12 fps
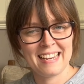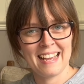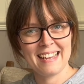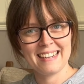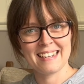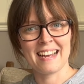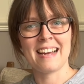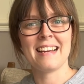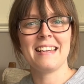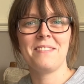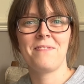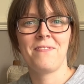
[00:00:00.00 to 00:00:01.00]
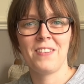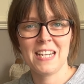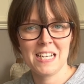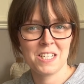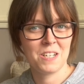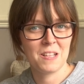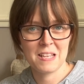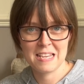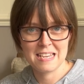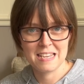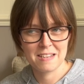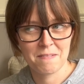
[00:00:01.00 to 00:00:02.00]
yet. I finished
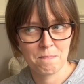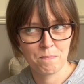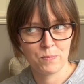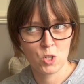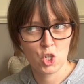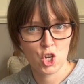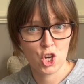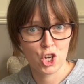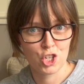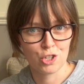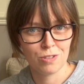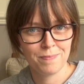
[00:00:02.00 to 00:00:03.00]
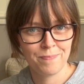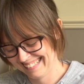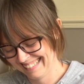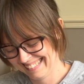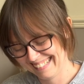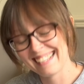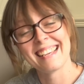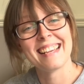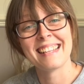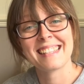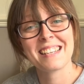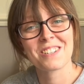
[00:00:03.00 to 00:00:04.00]
the turtle.
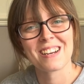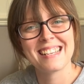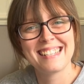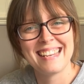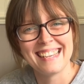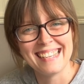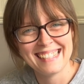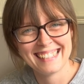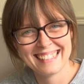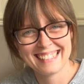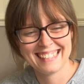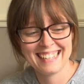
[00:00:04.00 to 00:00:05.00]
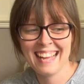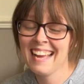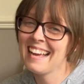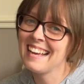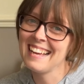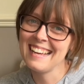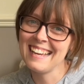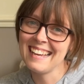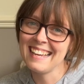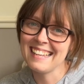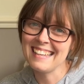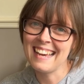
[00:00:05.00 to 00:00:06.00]
It's interesting.
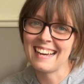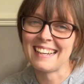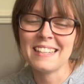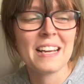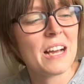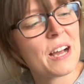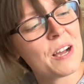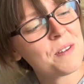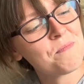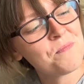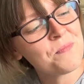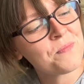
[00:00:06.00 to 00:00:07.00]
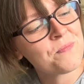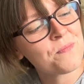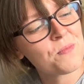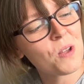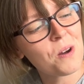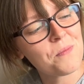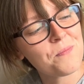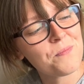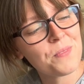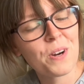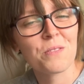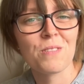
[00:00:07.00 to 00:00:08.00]
Yeah,
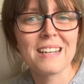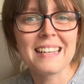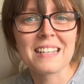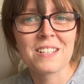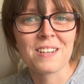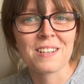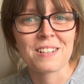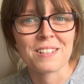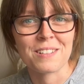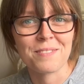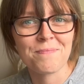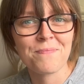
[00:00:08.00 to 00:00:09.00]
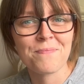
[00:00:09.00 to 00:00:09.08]
not really a turtle,